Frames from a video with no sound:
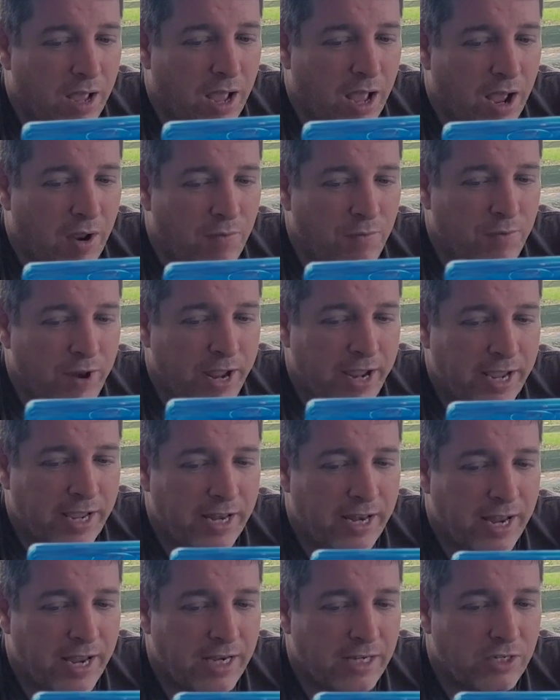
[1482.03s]
I
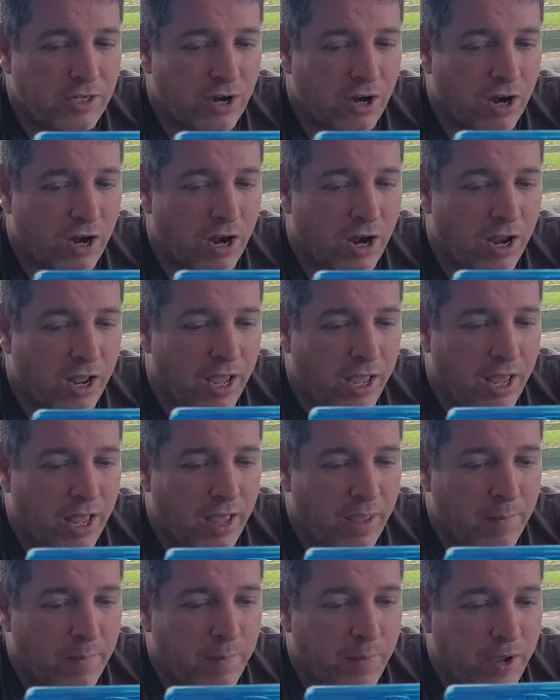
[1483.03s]
recognise her
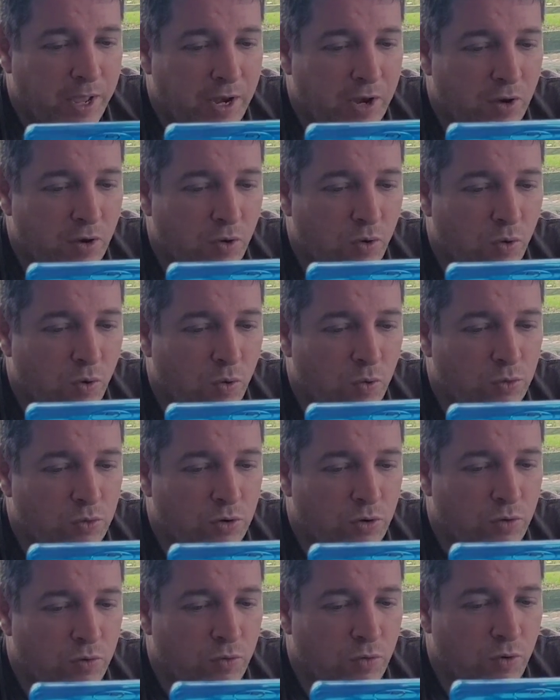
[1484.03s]
playing an
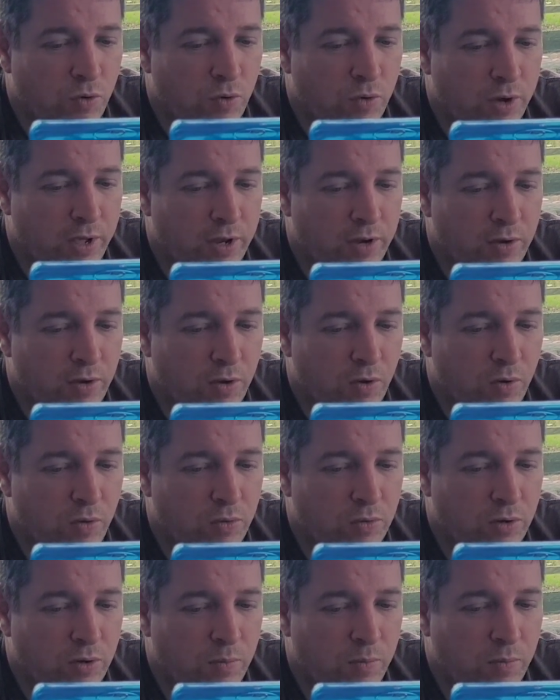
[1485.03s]
older role and
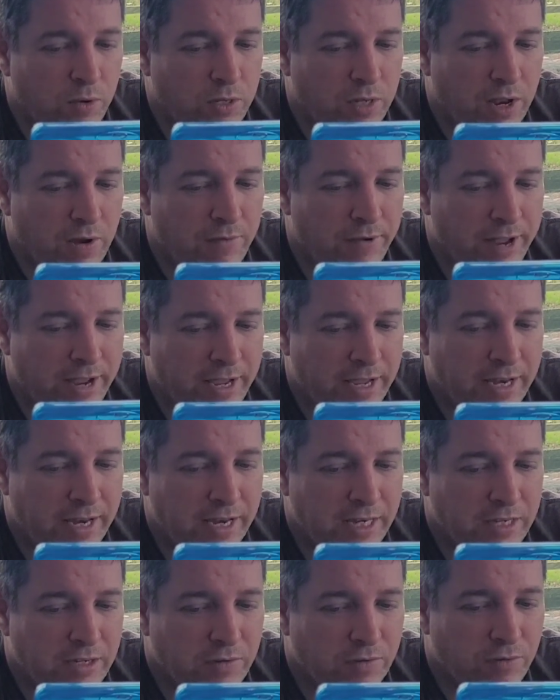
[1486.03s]
what do I
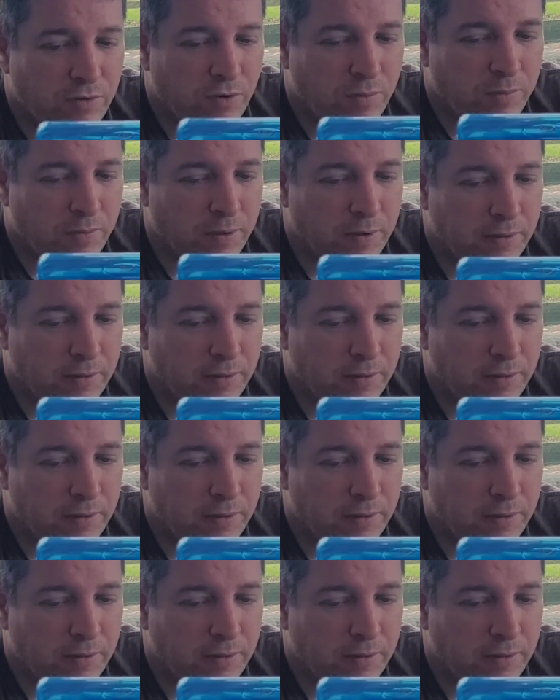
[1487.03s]
recognise her from?